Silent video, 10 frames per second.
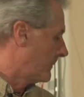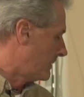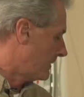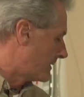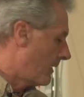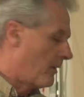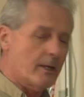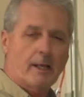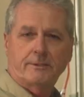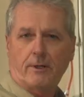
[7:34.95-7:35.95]
Since Carrie
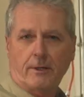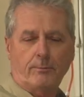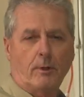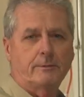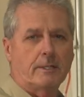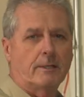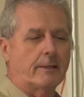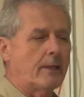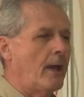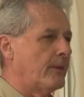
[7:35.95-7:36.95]
and I started roasting
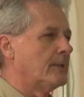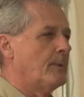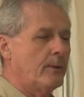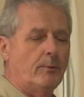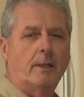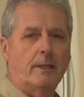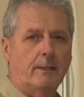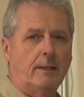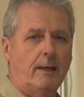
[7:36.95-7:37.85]
like that, that's been really,